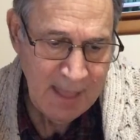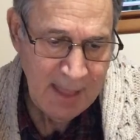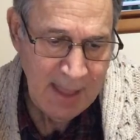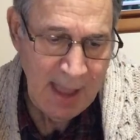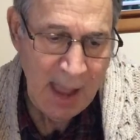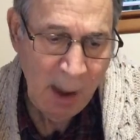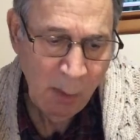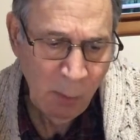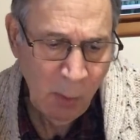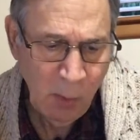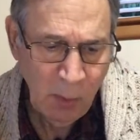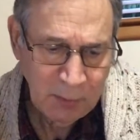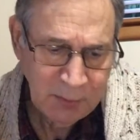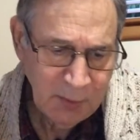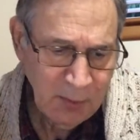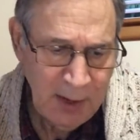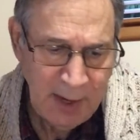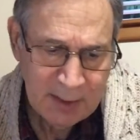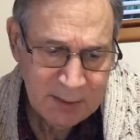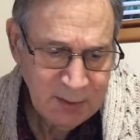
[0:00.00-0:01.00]
how old
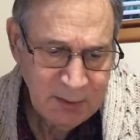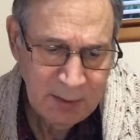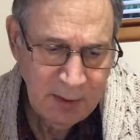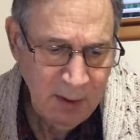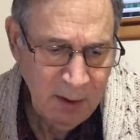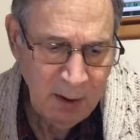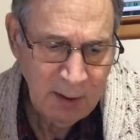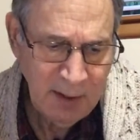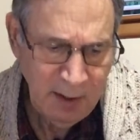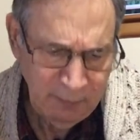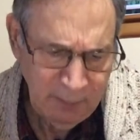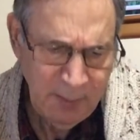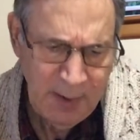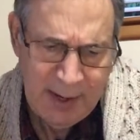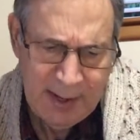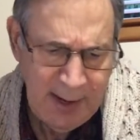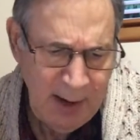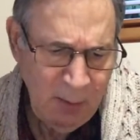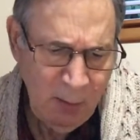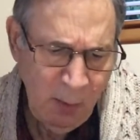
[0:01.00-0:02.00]
you actually are. Never
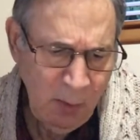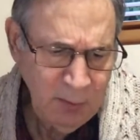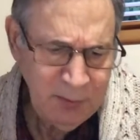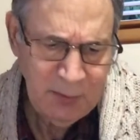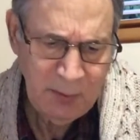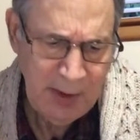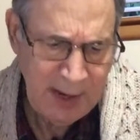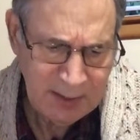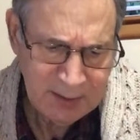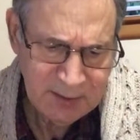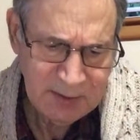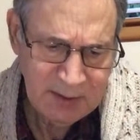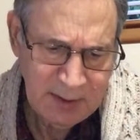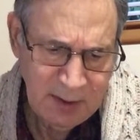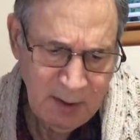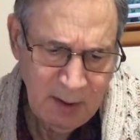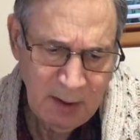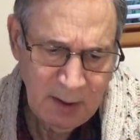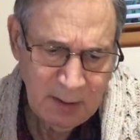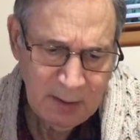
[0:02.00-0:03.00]
mind how old you actually
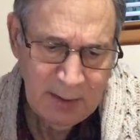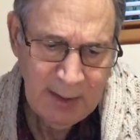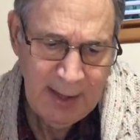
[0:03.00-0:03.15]
are.